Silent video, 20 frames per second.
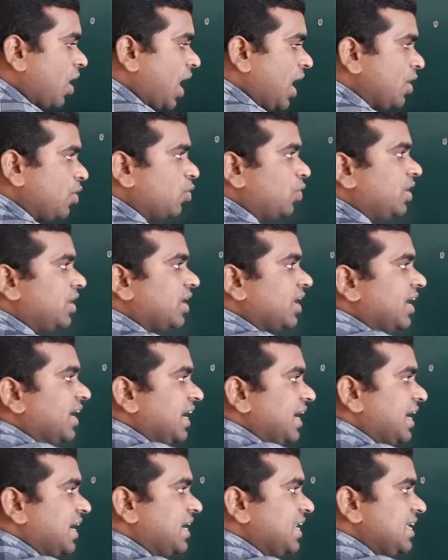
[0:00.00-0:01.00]
iodine,
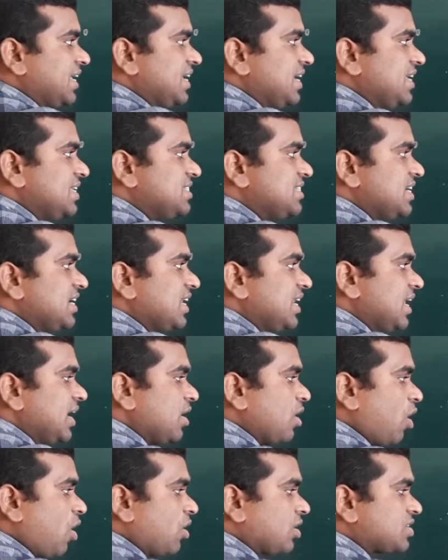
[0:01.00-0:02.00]
it
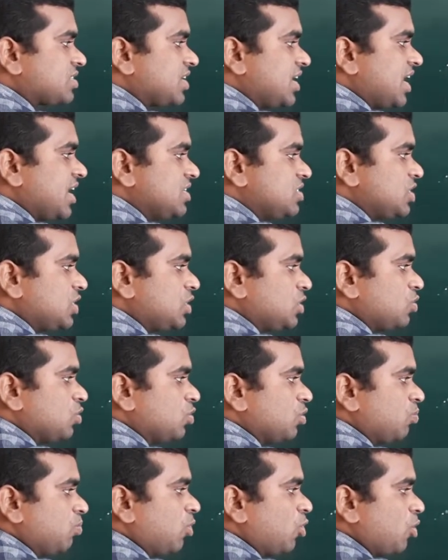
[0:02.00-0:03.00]
easily oxidized
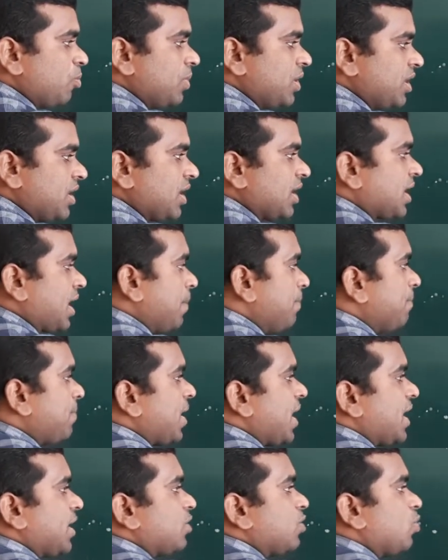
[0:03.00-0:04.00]
to bromine
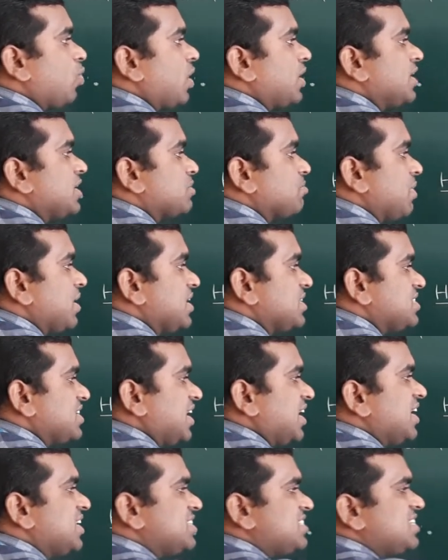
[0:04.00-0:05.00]
compared to what is
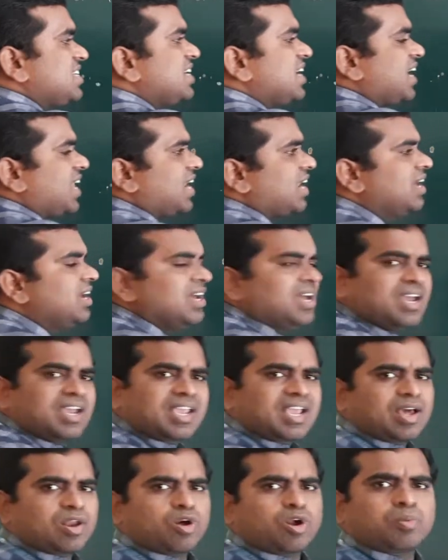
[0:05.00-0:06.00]
HCl
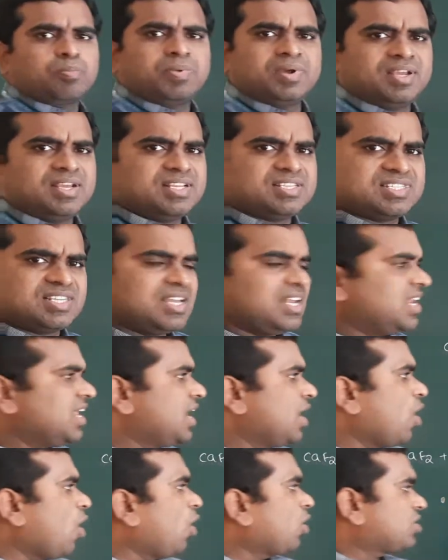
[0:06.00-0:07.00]
cannot be
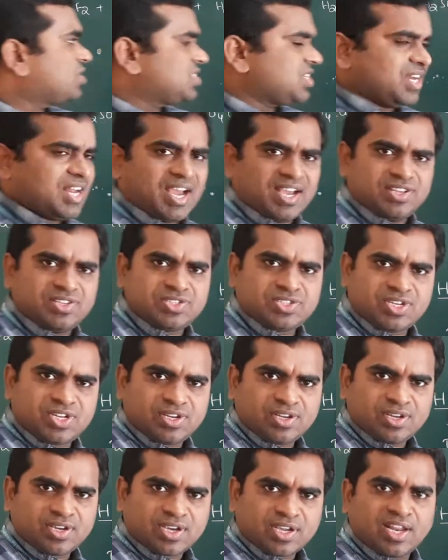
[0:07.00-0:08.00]
easily oxidized.
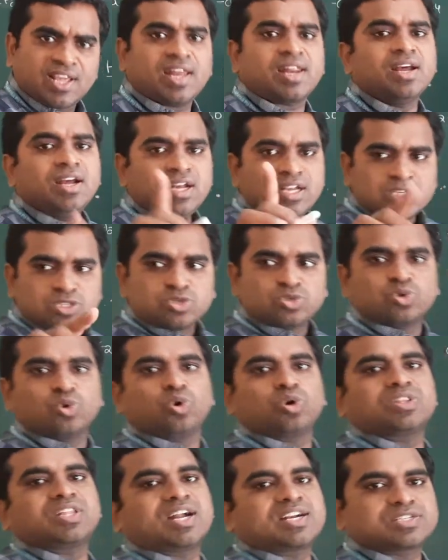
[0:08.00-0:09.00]
Clear?
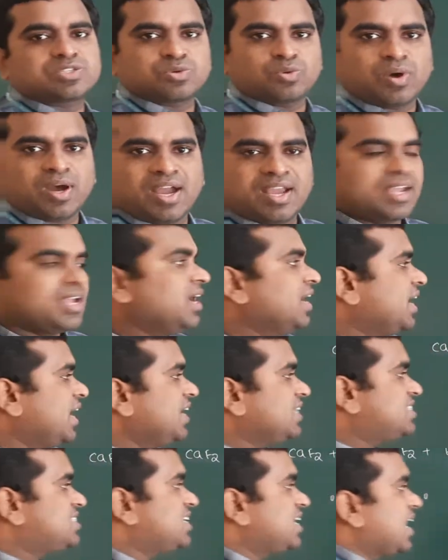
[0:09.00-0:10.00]
So that's why
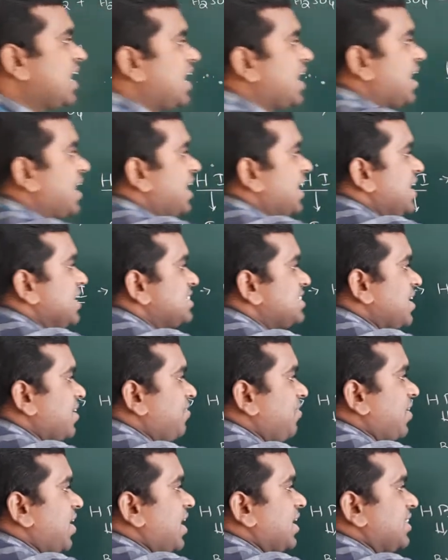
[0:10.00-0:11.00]
HCl and
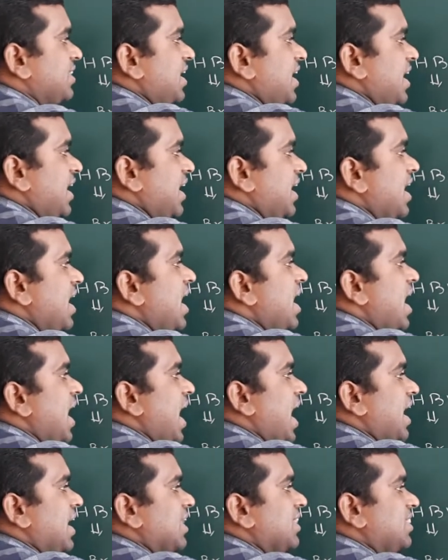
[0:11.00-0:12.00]
HF are there
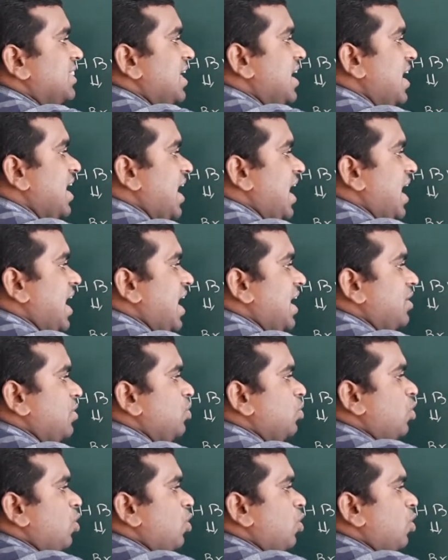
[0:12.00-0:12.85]
and they are